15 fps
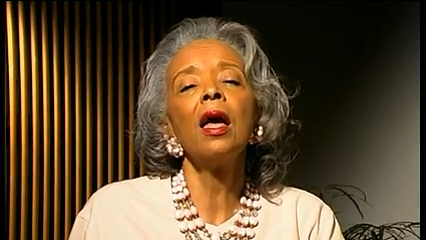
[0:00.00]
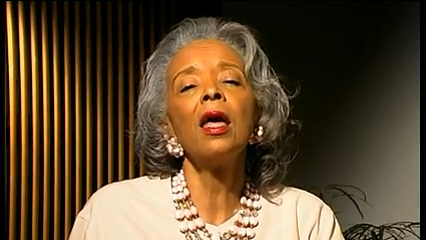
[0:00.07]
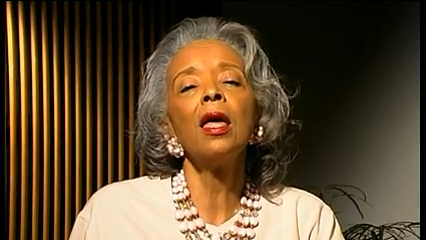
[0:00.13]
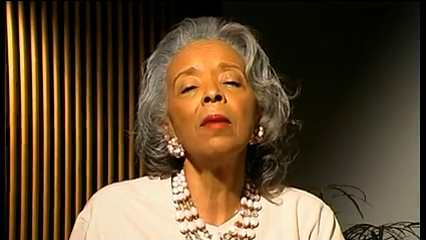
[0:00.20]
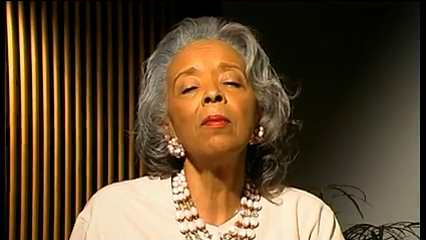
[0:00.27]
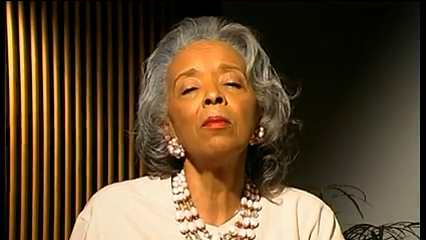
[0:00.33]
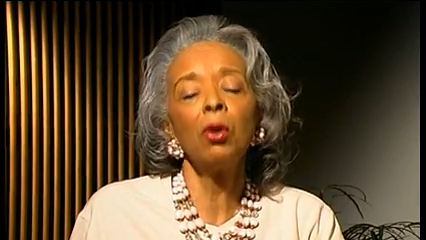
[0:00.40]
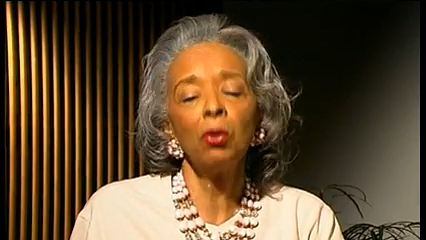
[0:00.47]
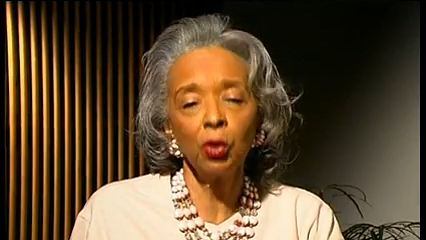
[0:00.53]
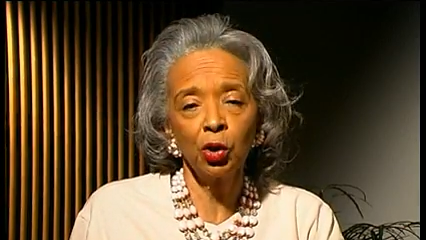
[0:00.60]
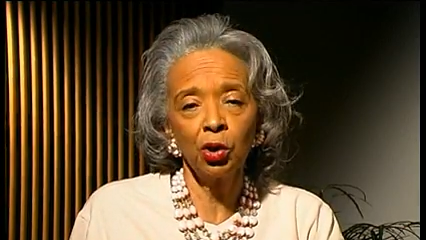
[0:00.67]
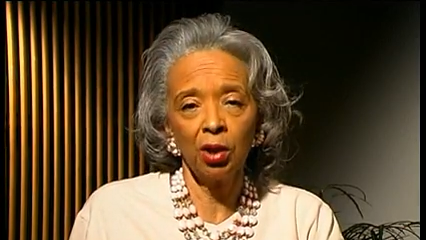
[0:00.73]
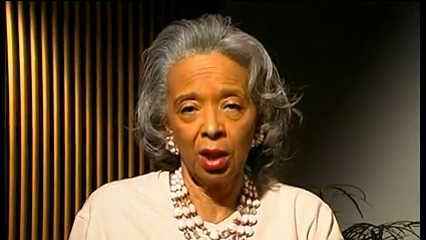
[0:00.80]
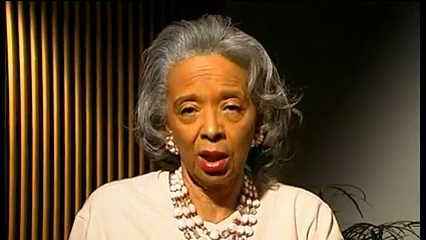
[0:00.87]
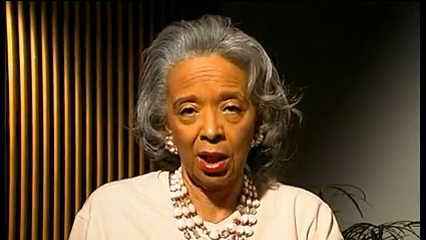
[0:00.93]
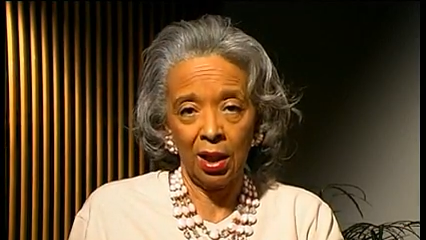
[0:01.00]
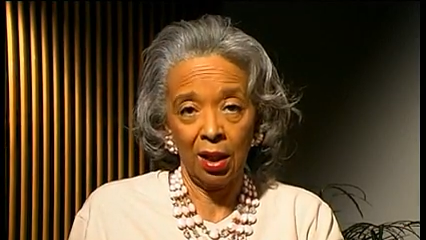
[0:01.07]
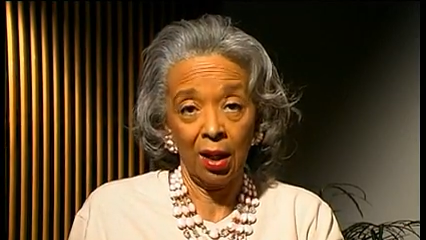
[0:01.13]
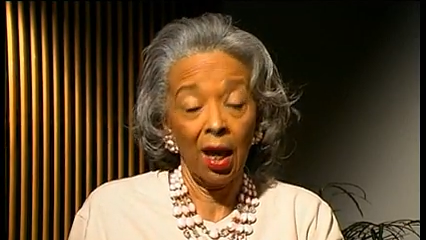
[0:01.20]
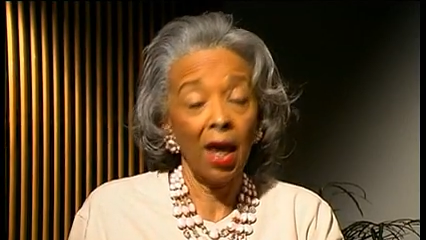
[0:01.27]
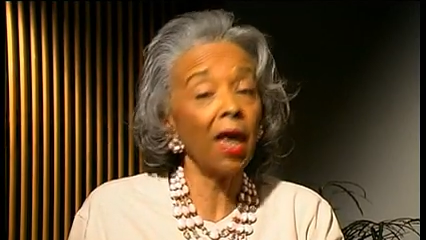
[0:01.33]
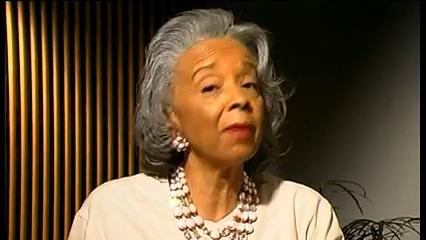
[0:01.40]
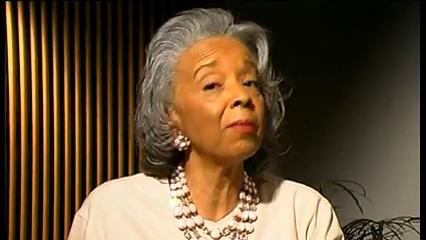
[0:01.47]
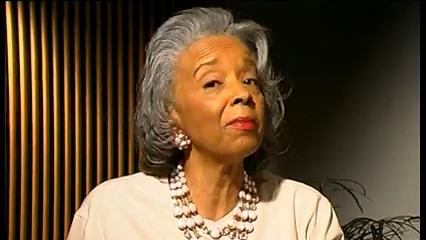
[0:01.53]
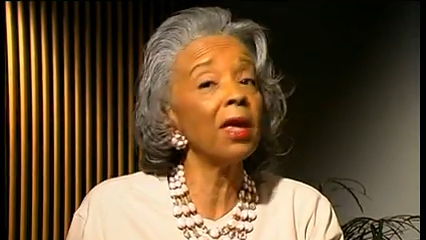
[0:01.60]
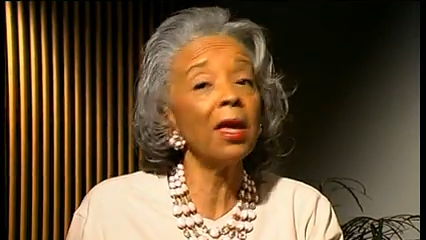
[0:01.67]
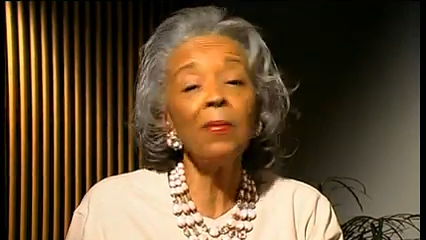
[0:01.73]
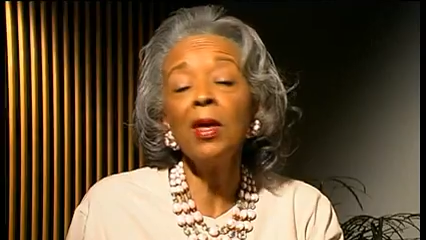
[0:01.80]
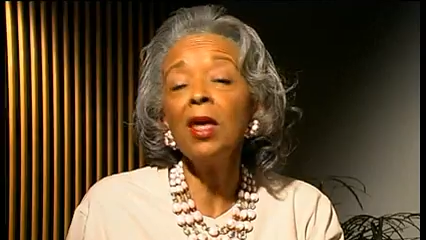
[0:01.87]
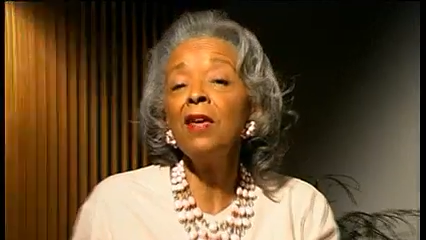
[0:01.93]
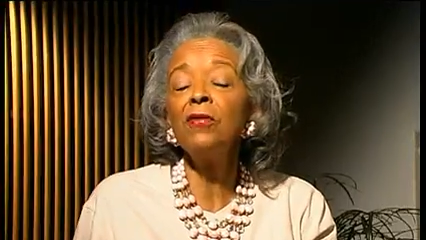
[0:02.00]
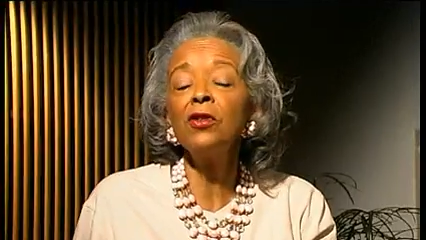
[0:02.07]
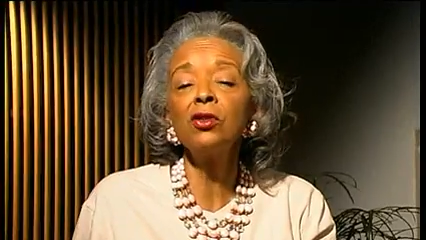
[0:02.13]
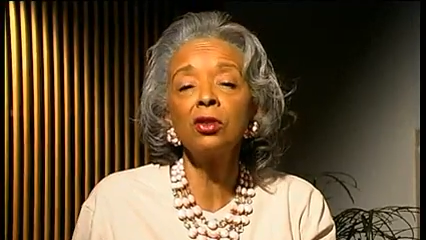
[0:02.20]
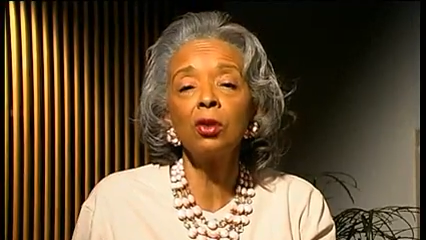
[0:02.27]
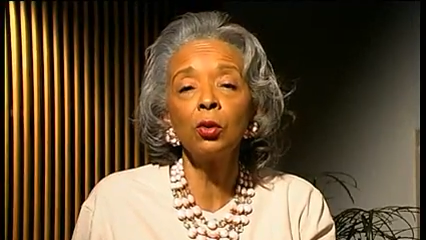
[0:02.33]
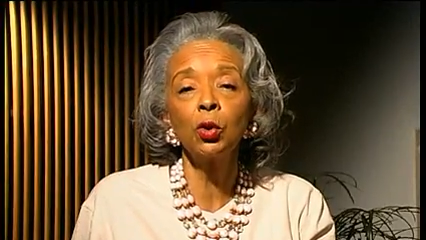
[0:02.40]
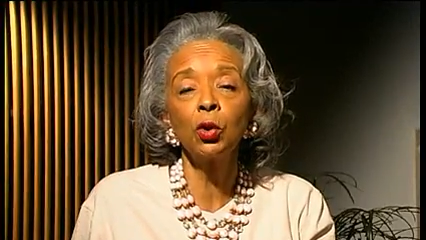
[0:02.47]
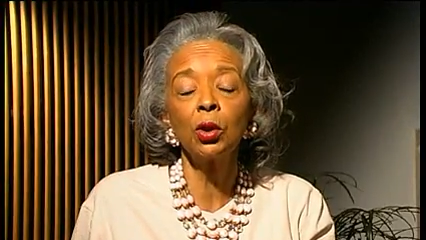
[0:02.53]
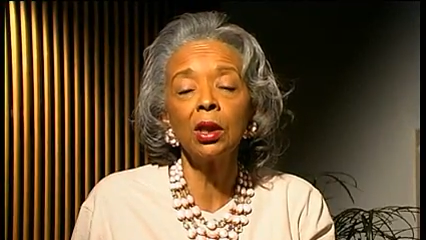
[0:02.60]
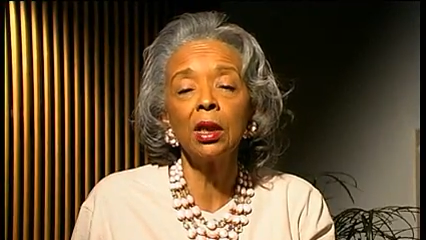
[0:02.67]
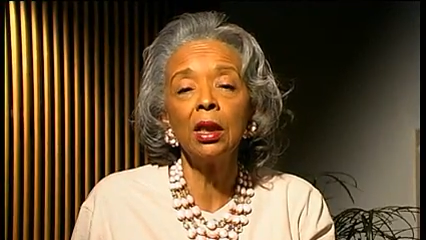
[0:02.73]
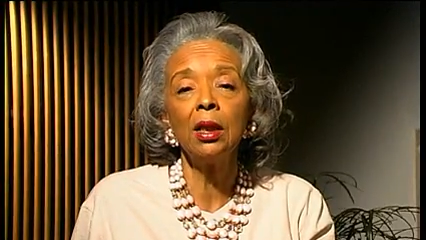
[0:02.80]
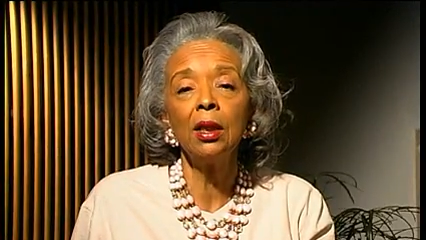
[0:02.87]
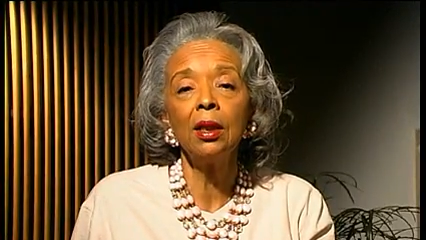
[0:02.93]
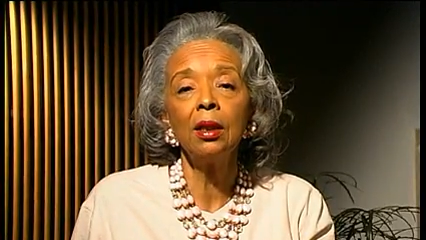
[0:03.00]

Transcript: emotionally, and maybe even socially.